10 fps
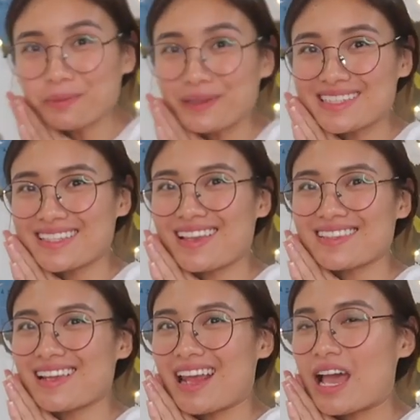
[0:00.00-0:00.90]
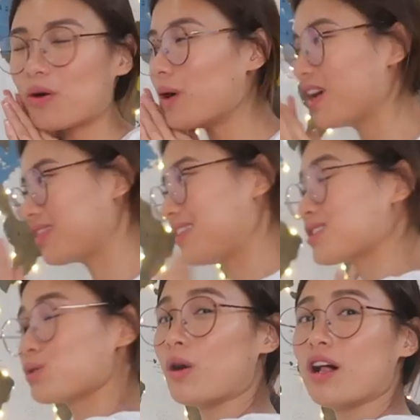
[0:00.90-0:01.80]
new places and I want
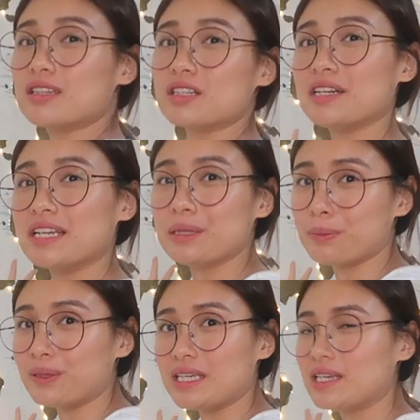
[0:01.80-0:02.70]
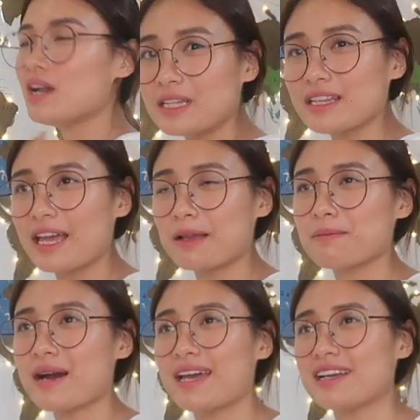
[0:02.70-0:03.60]
this wall to really be like
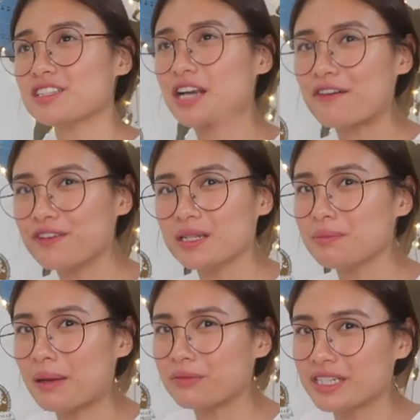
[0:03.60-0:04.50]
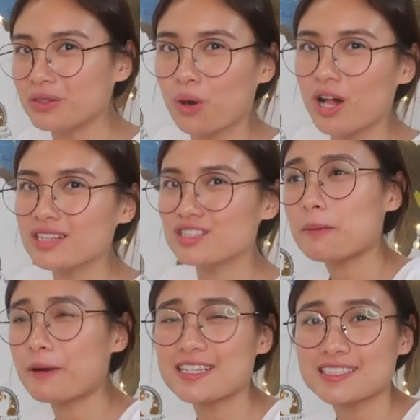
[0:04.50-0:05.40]
my travel memory walls.
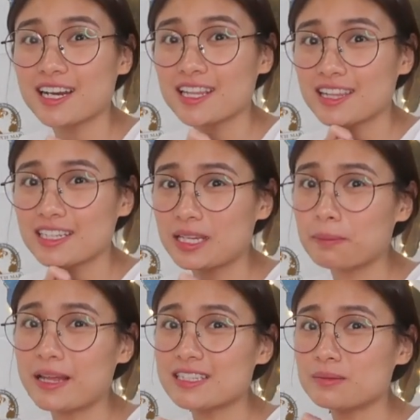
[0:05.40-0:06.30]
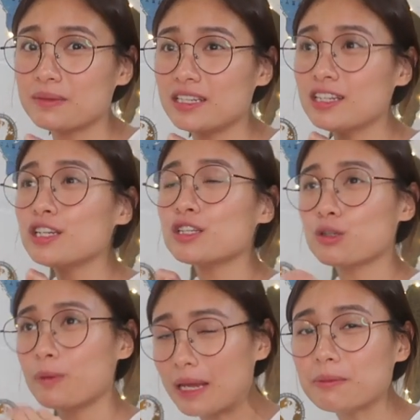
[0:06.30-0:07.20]
Praise God that He blessed me
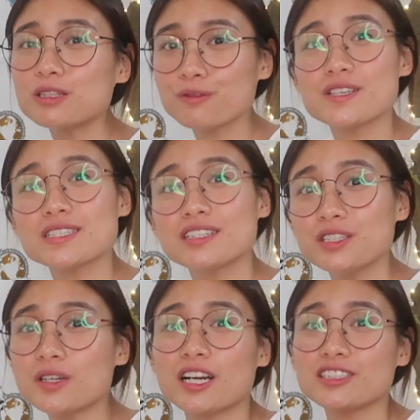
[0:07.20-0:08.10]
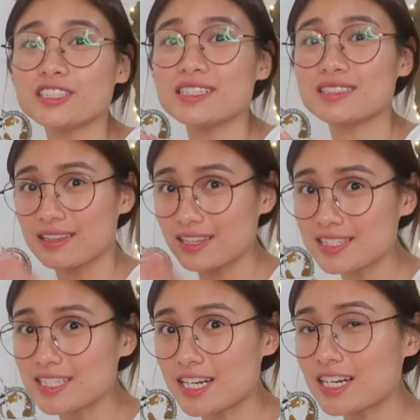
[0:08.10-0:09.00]
to be able to visit new countries
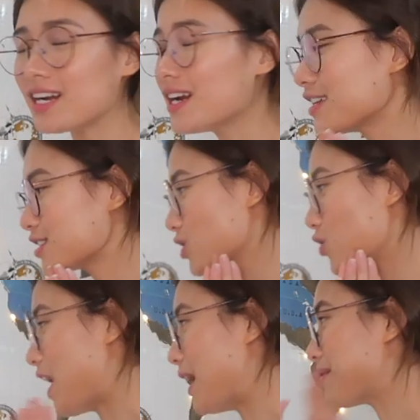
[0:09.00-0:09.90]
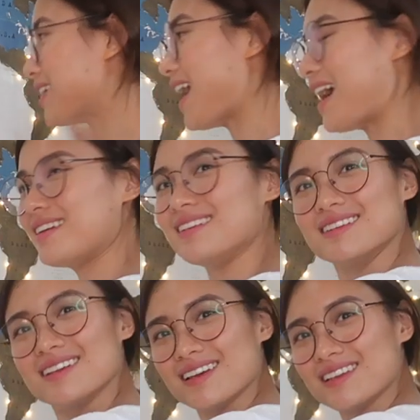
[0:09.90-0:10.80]
this year. So I'm gonna add
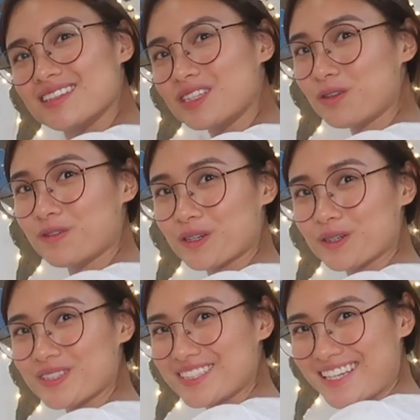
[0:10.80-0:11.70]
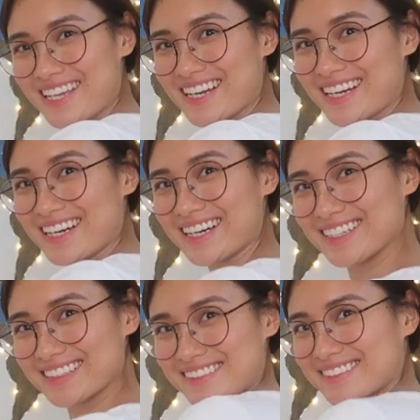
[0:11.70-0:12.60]
new photos
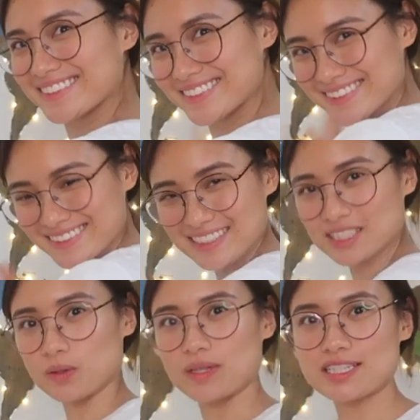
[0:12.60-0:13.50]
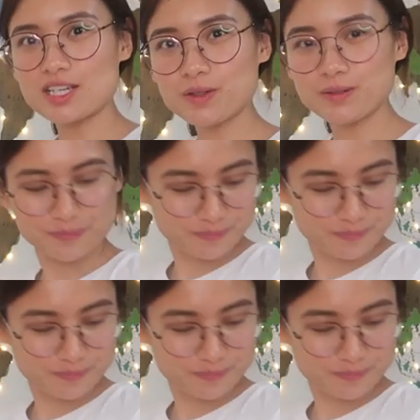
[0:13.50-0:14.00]
here. So let's go.